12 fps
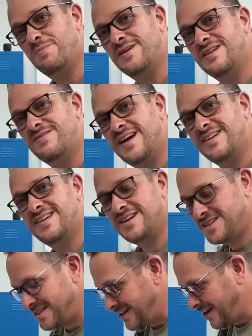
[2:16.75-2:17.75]
putting the final
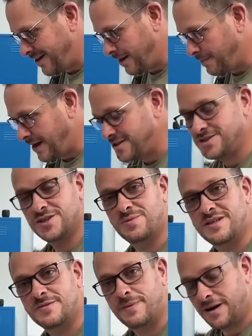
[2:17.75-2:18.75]
touches on our Monster
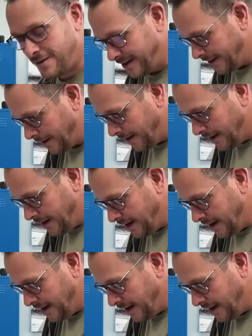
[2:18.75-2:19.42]
Twin Sparrow here.